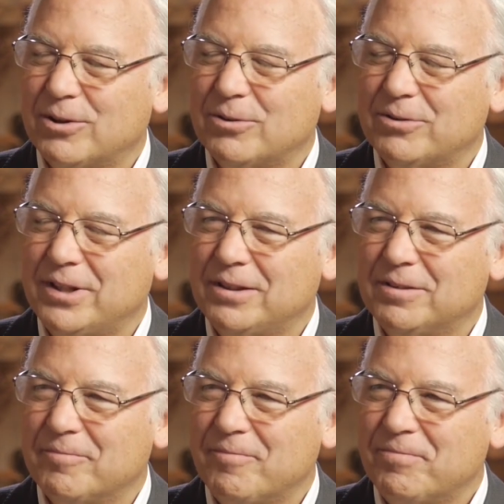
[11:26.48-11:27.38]
Makes total
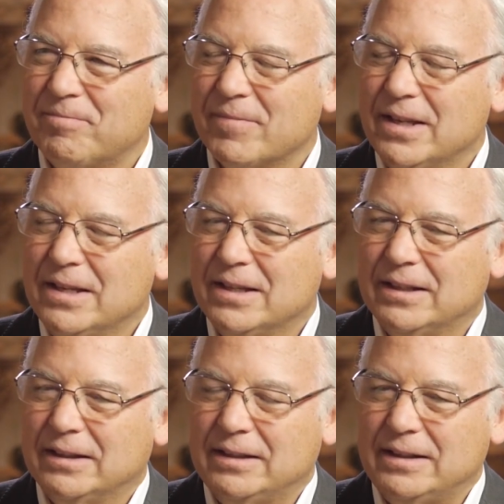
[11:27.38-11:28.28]
sense.
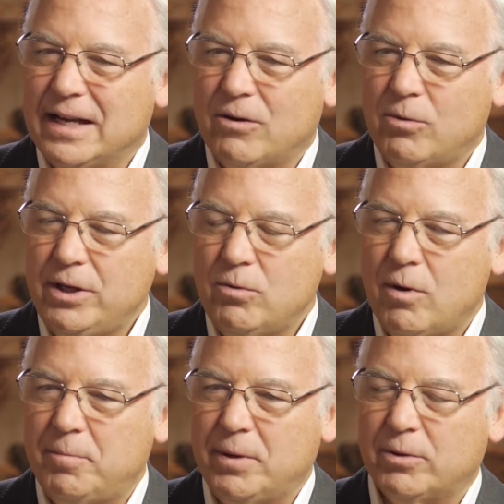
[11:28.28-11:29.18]
Now, what do you
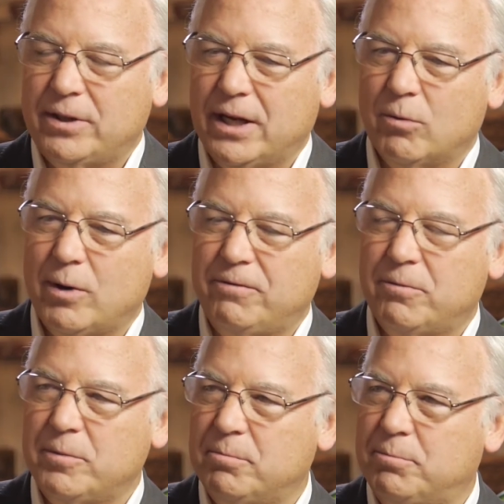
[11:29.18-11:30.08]
want people to take away
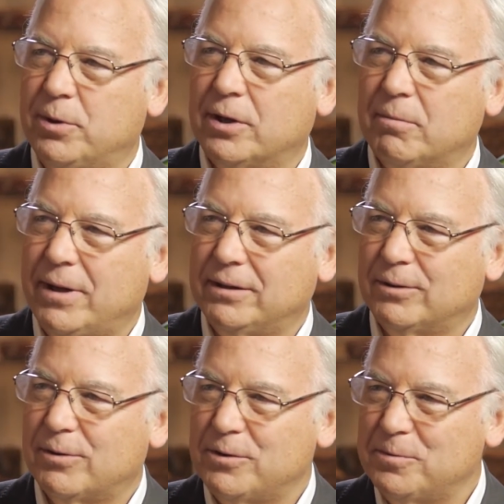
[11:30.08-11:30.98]
from your book
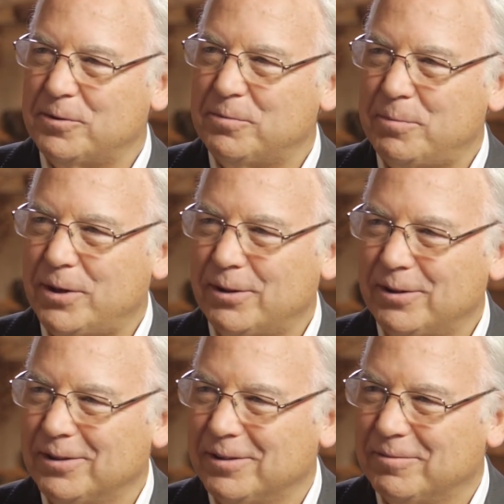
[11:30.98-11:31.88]
about the Christmas
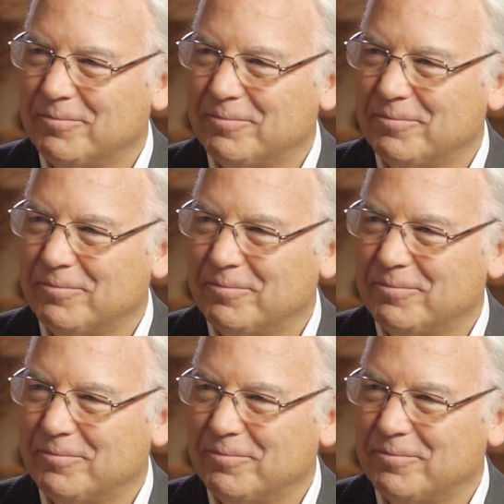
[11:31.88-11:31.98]
spirit?